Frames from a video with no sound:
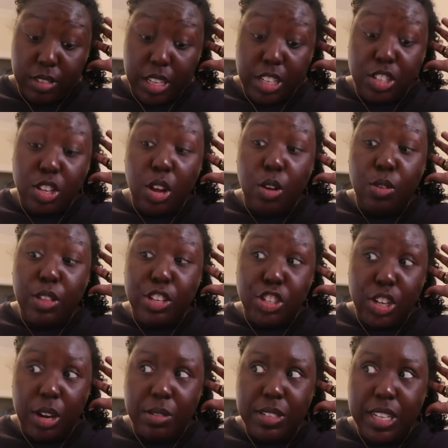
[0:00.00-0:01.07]
So this
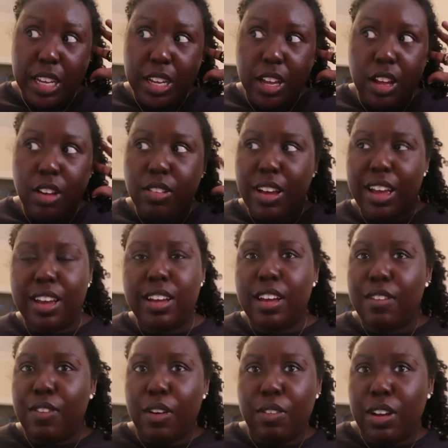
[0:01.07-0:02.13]
year I was like, okay,
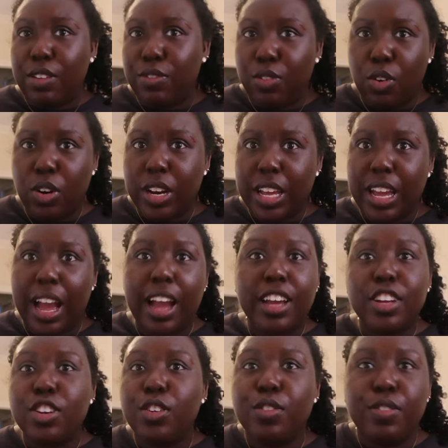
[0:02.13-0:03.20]
if I read 40, I
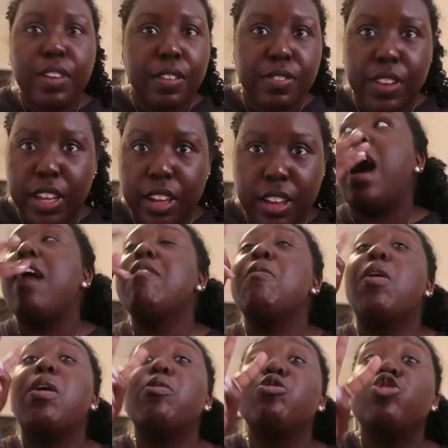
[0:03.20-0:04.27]
could do 50.
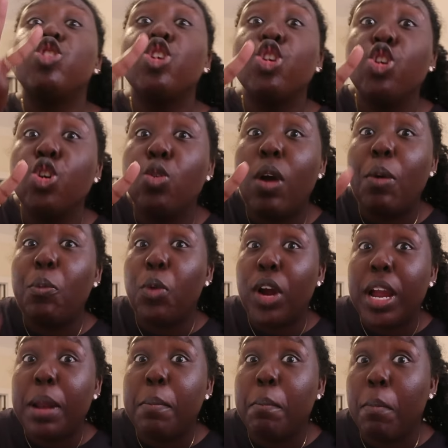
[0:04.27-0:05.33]
I'm 2 and
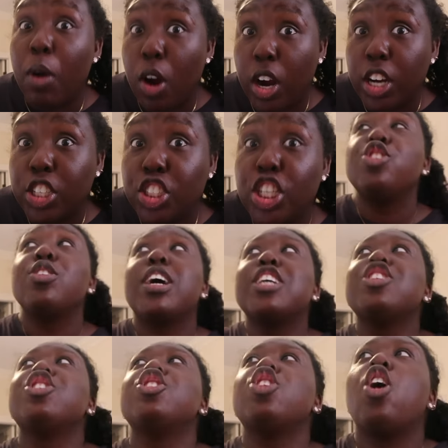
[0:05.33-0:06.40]
we're in March. Do you
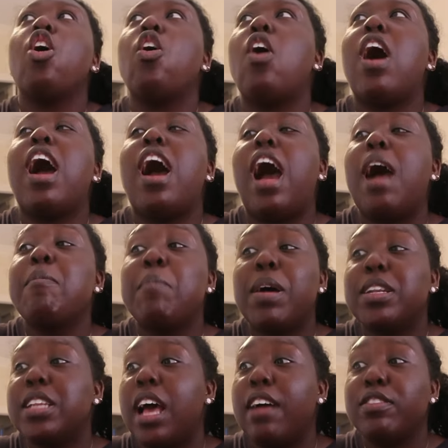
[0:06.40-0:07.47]
guys know how I'm
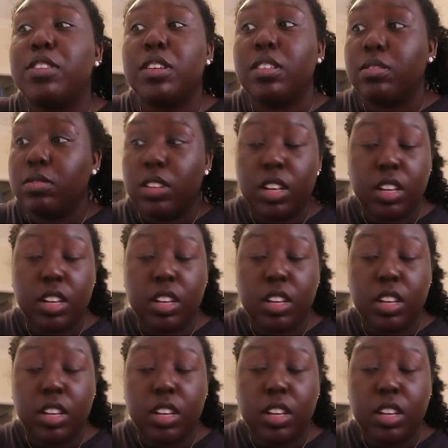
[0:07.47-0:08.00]
about to have to...